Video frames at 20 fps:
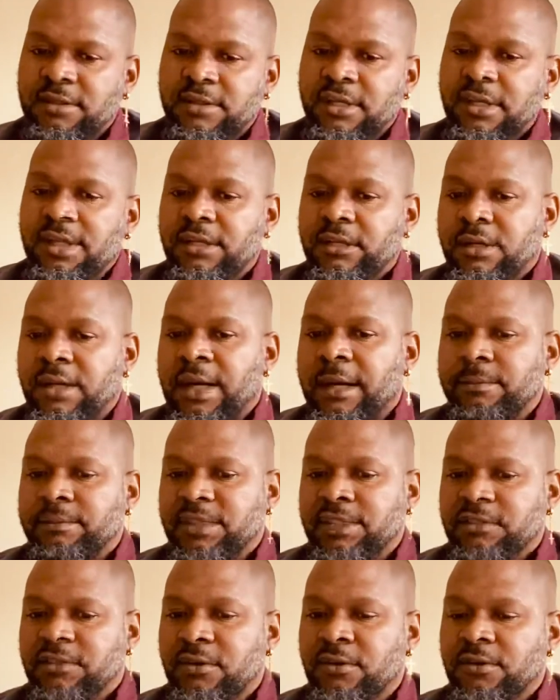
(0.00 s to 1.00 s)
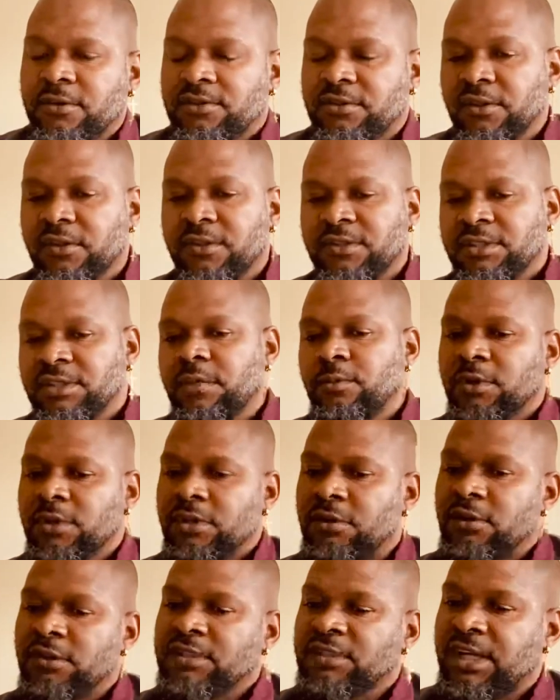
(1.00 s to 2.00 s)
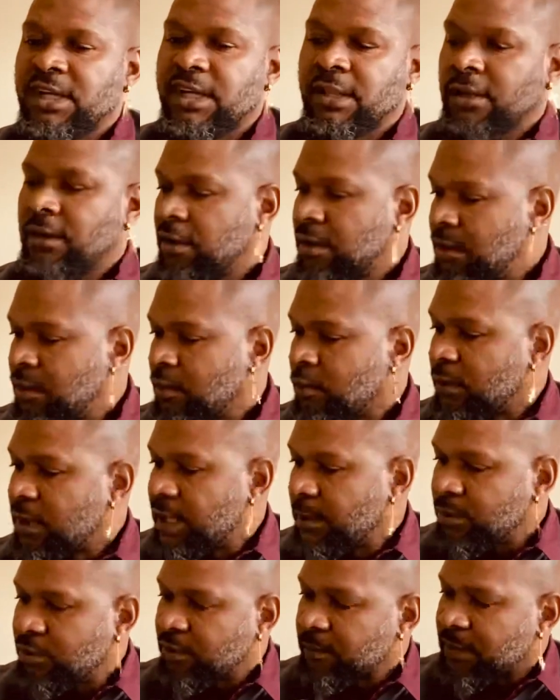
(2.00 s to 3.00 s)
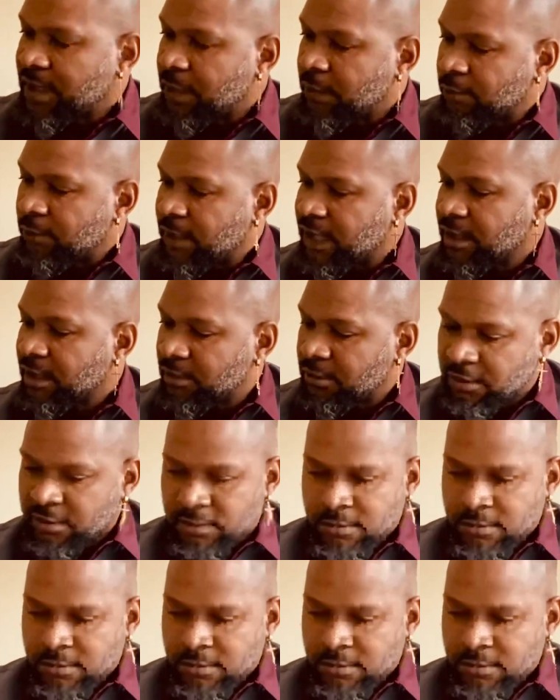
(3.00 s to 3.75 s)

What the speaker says: and optics on so you can see what it looks like when I put my regular